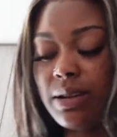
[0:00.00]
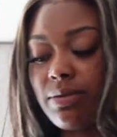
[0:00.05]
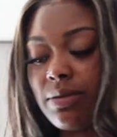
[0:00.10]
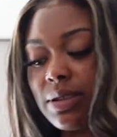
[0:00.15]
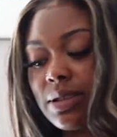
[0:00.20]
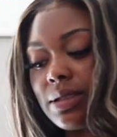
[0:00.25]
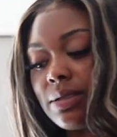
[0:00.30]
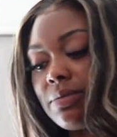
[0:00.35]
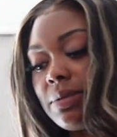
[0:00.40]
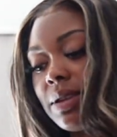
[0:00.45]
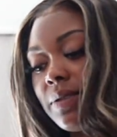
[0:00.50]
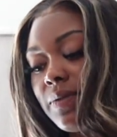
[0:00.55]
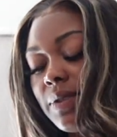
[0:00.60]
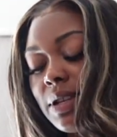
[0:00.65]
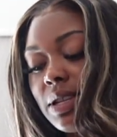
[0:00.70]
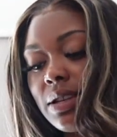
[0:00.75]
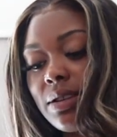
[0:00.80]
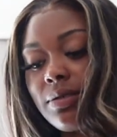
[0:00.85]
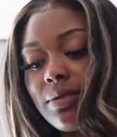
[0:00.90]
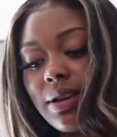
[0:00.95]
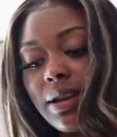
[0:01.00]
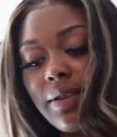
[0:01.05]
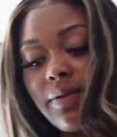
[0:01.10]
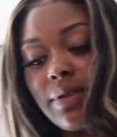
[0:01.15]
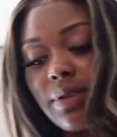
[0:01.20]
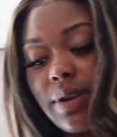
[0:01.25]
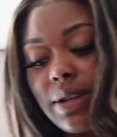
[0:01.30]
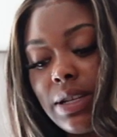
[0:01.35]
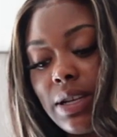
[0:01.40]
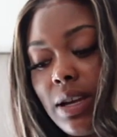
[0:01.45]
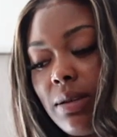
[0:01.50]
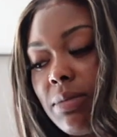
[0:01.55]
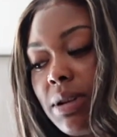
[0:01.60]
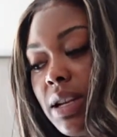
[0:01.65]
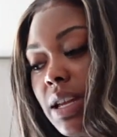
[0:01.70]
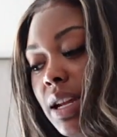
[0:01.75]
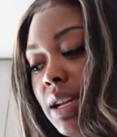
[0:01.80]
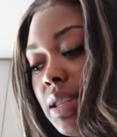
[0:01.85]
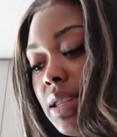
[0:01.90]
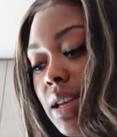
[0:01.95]
with me video. I have no idea how I'm
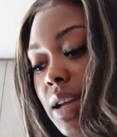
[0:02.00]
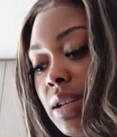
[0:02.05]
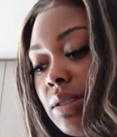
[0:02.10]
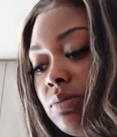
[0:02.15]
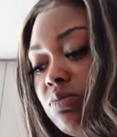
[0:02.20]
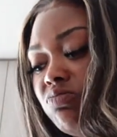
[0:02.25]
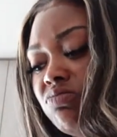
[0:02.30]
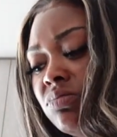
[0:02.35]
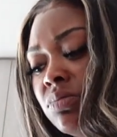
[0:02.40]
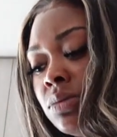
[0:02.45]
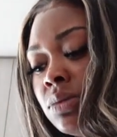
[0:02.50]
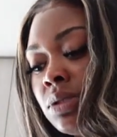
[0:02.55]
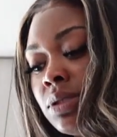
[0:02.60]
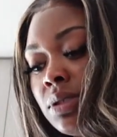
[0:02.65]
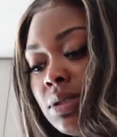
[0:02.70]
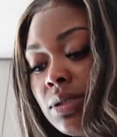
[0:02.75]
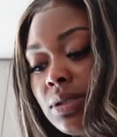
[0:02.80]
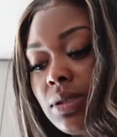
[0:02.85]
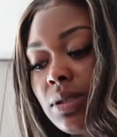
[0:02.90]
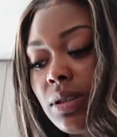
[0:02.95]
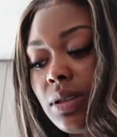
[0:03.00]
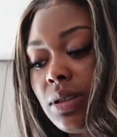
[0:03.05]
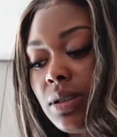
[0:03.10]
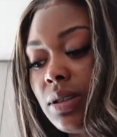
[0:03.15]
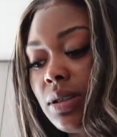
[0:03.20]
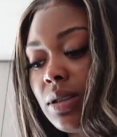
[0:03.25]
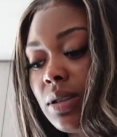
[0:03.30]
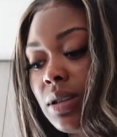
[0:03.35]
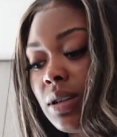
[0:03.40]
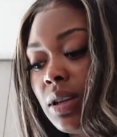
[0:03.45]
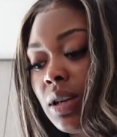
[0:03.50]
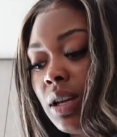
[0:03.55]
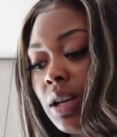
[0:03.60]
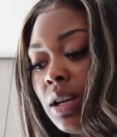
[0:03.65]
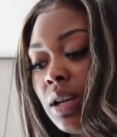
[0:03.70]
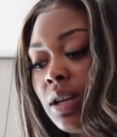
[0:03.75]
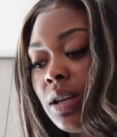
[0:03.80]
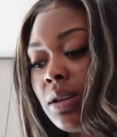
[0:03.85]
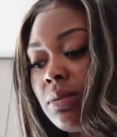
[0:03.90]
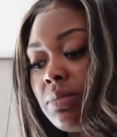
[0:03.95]
gonna edit that
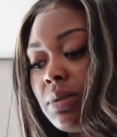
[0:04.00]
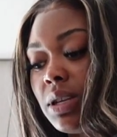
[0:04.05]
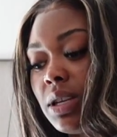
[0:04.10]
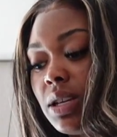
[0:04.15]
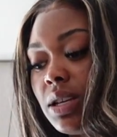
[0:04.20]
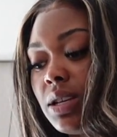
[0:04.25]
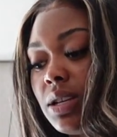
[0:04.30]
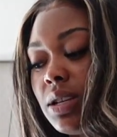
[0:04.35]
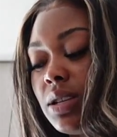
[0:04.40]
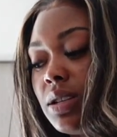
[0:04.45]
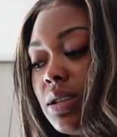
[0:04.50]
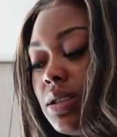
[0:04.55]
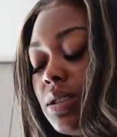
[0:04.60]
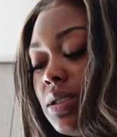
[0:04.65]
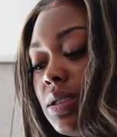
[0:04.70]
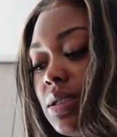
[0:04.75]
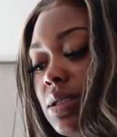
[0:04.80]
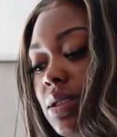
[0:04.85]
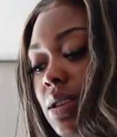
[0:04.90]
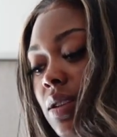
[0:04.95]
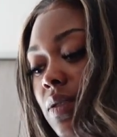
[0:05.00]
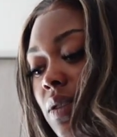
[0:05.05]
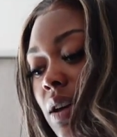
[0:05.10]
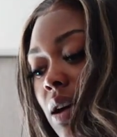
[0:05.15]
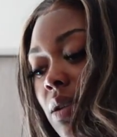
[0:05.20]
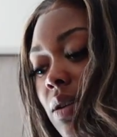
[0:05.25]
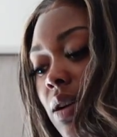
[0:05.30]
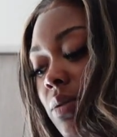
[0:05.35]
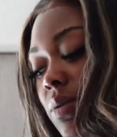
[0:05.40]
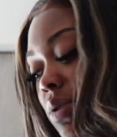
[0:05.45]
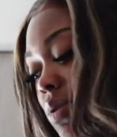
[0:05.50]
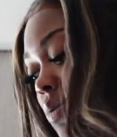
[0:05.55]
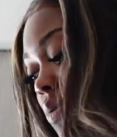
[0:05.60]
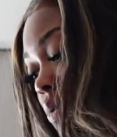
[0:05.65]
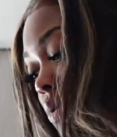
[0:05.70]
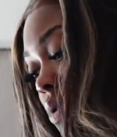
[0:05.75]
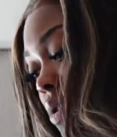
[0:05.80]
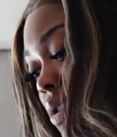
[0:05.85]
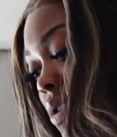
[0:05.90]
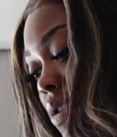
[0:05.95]
mm. because of how I
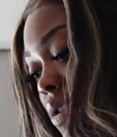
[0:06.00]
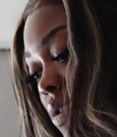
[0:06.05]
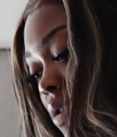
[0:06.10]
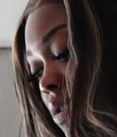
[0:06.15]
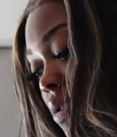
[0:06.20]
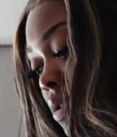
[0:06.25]
recorded